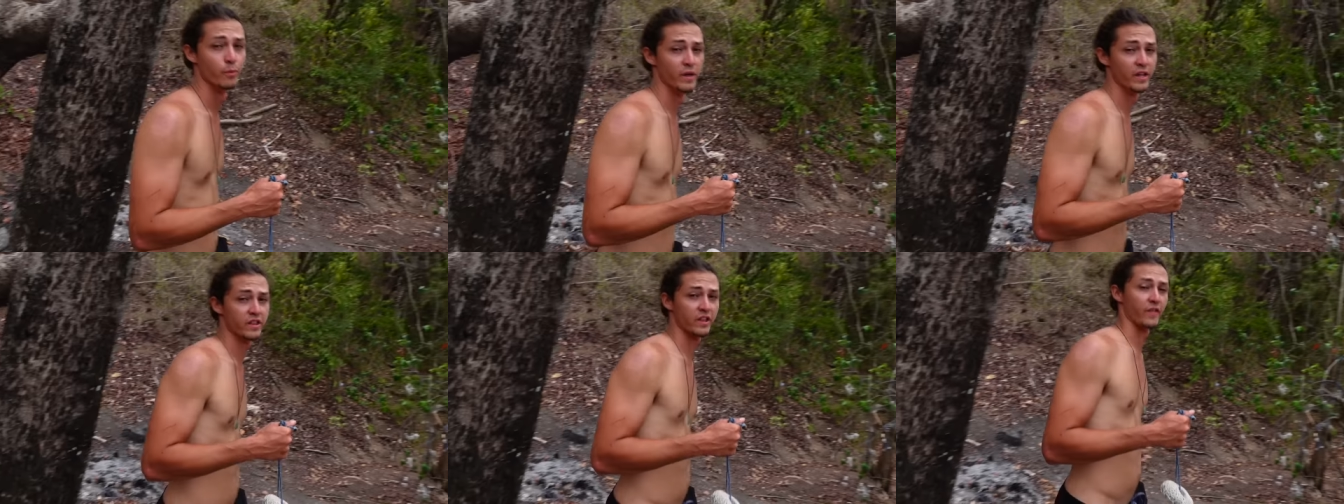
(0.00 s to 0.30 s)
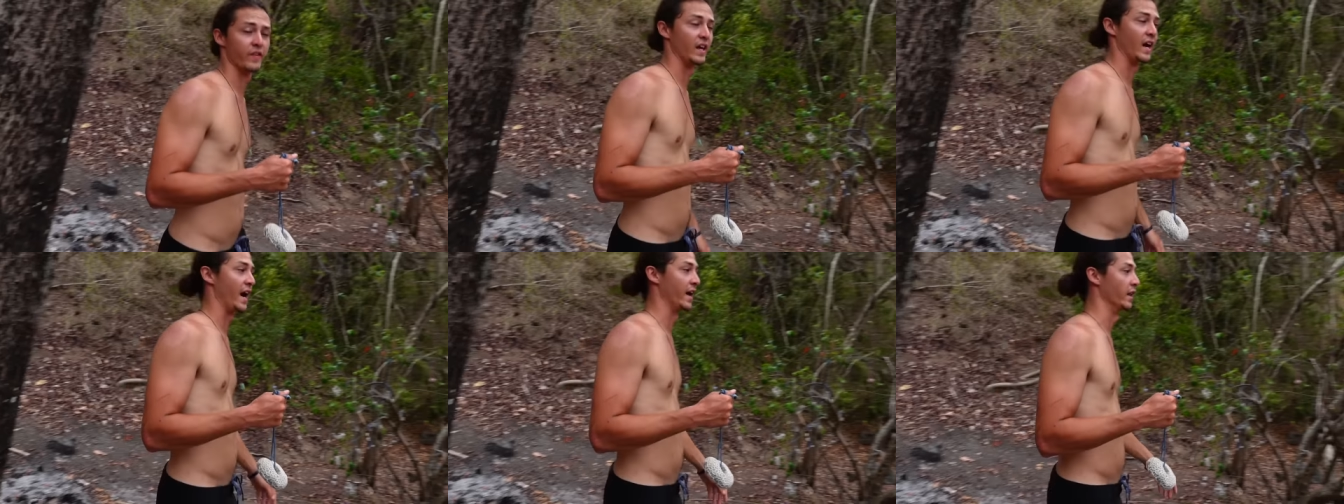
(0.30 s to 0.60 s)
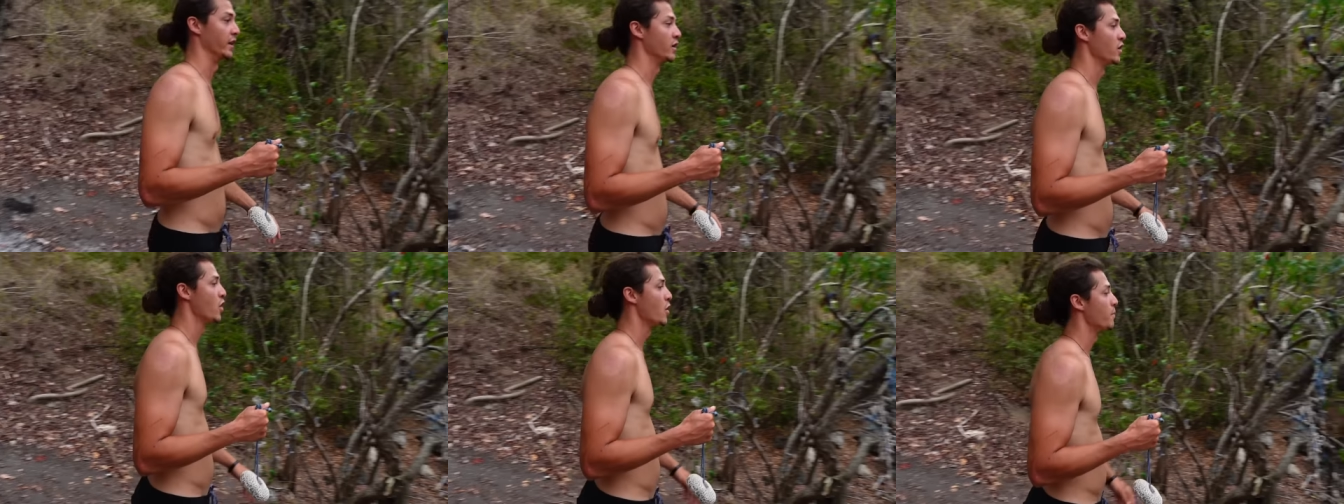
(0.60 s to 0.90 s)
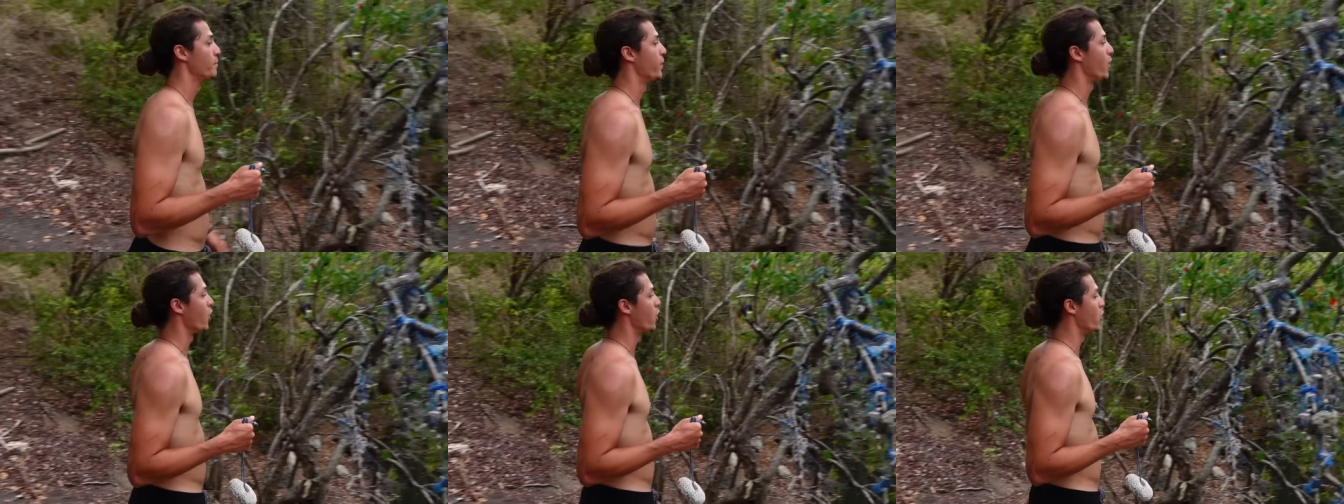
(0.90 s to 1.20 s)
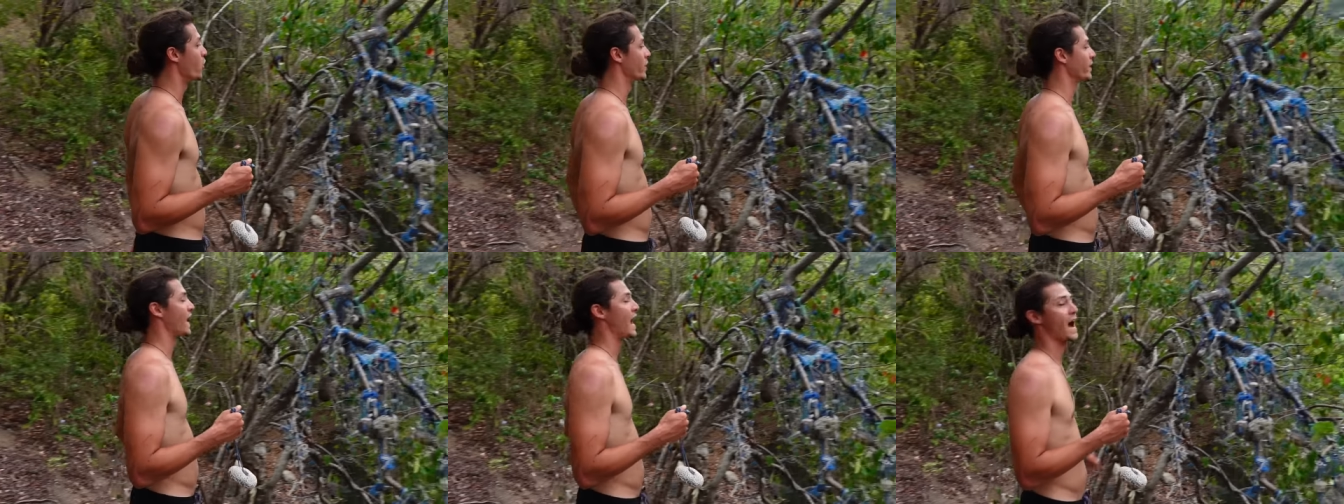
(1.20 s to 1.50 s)
we visited the Pohon
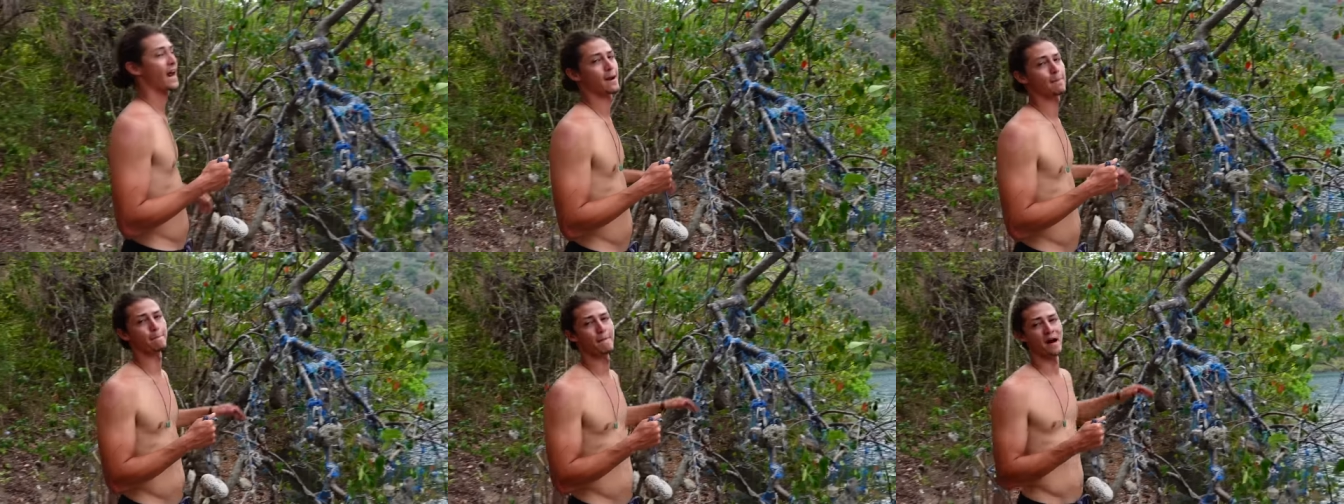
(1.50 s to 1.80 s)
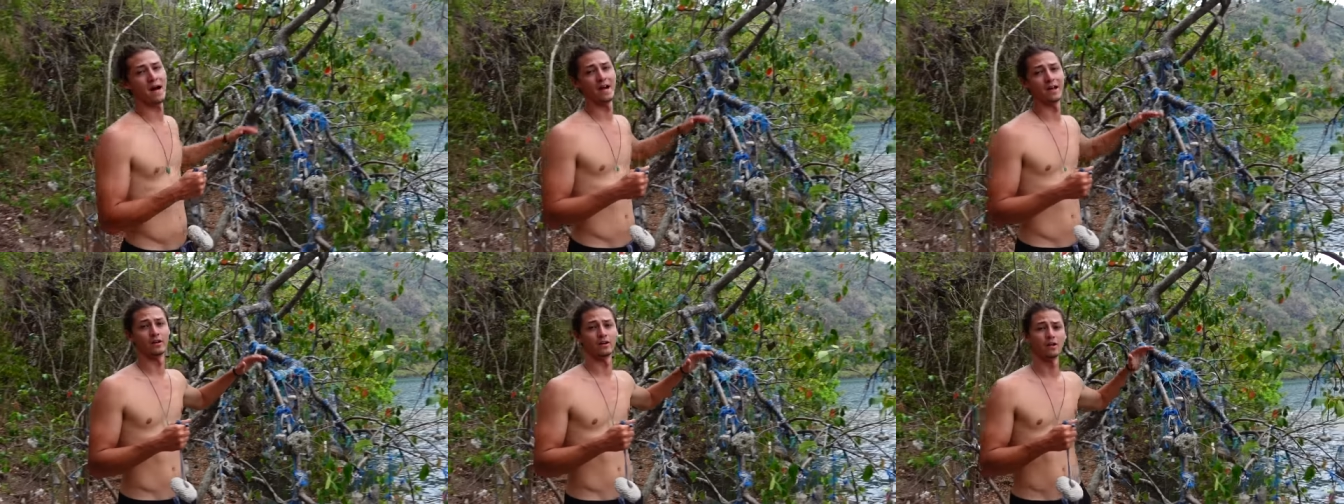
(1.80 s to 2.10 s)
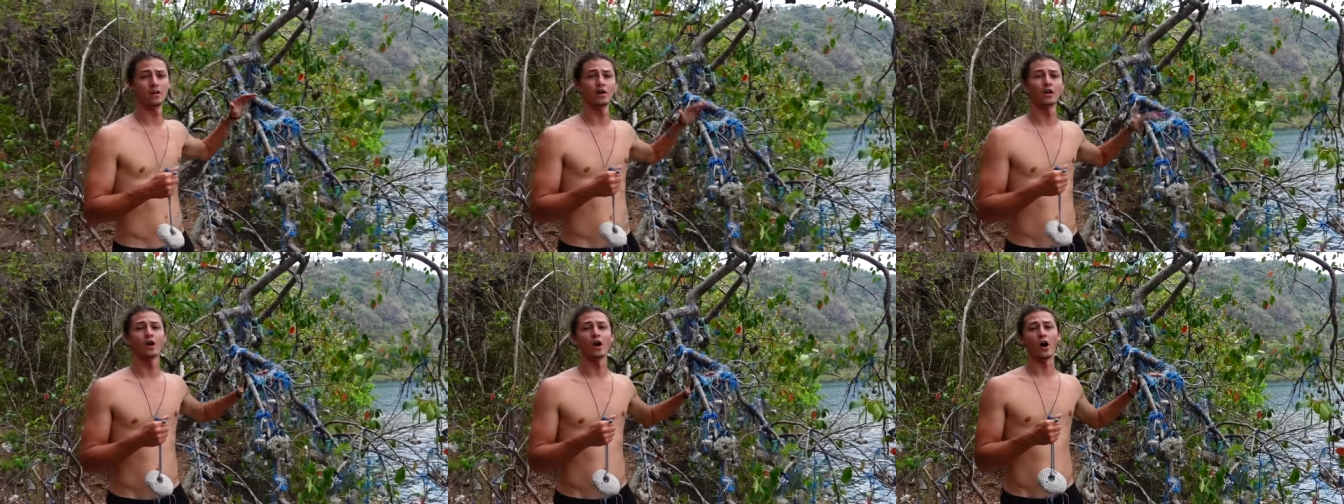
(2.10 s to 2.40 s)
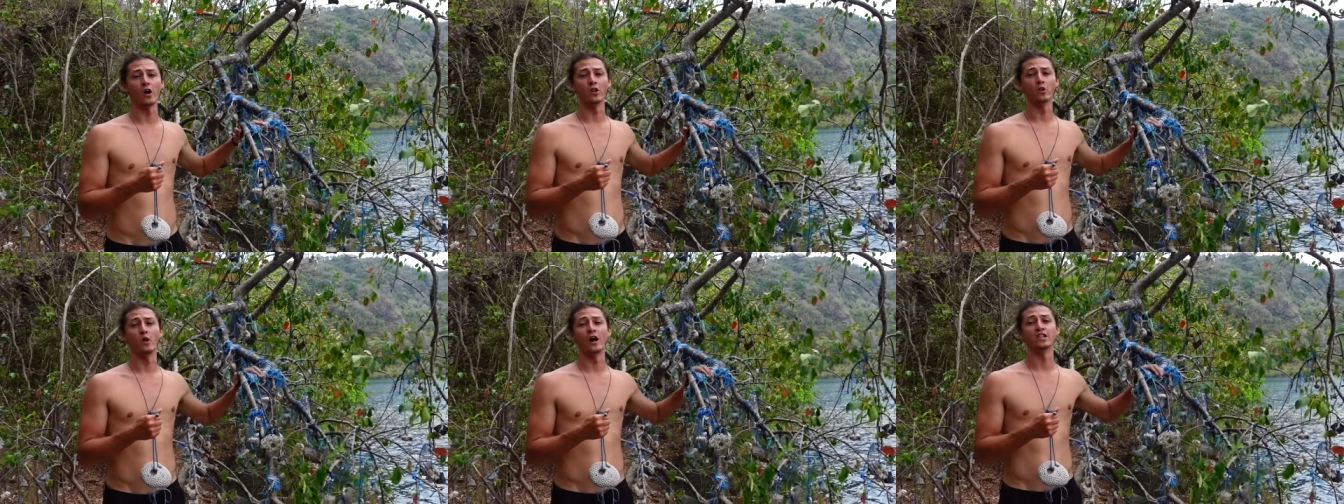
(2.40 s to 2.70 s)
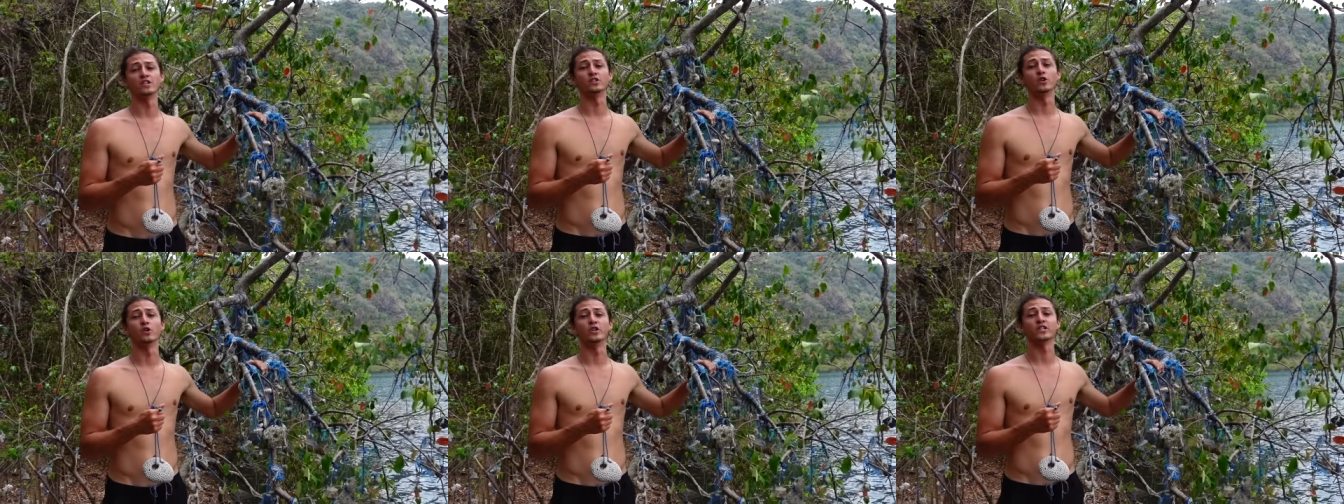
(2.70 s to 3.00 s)
Harapan, which
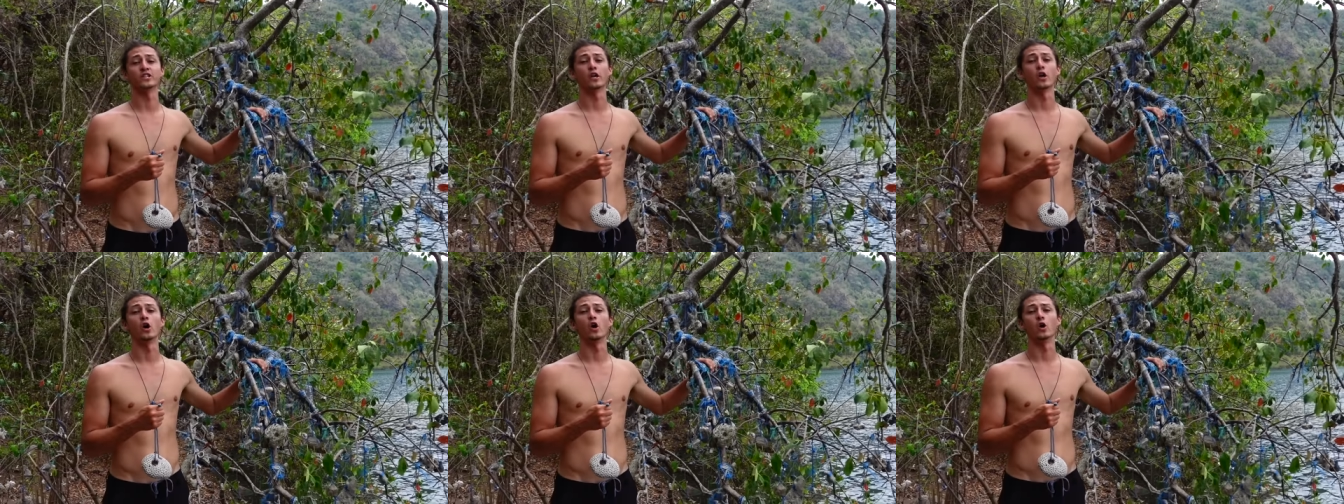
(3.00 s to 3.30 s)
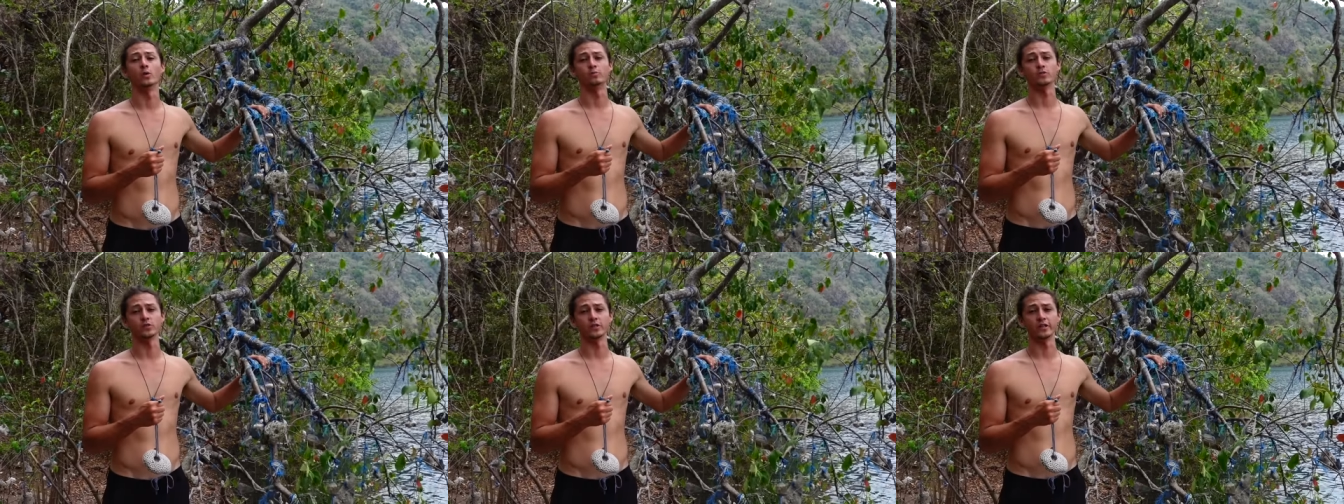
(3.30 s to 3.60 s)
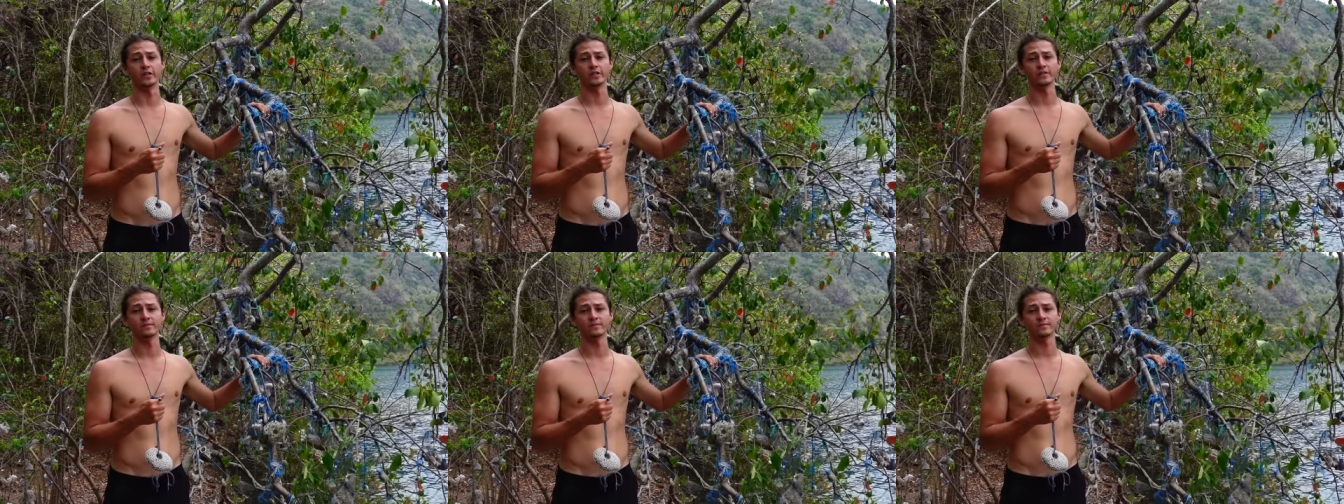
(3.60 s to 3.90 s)
translates to the hope tree.